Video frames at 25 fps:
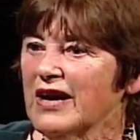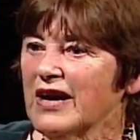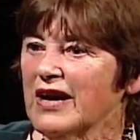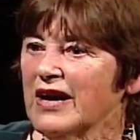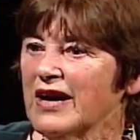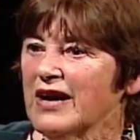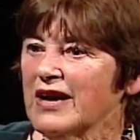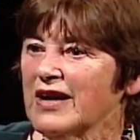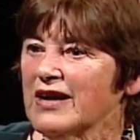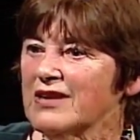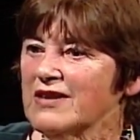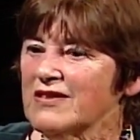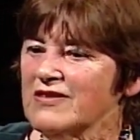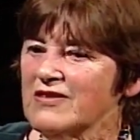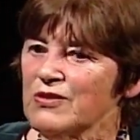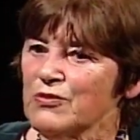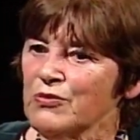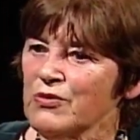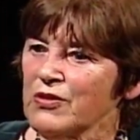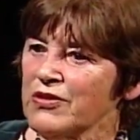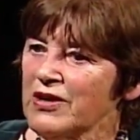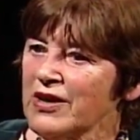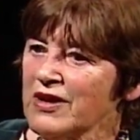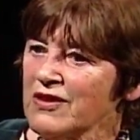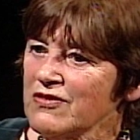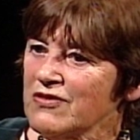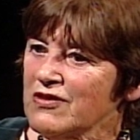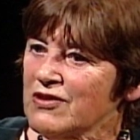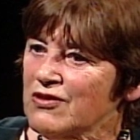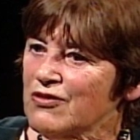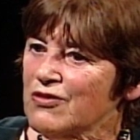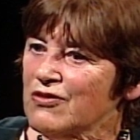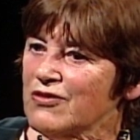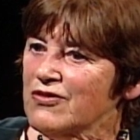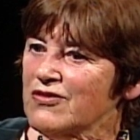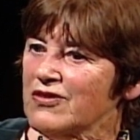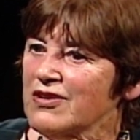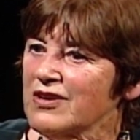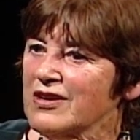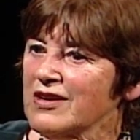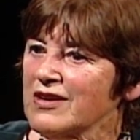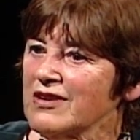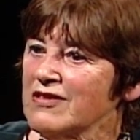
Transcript: And he said, well, that's interesting.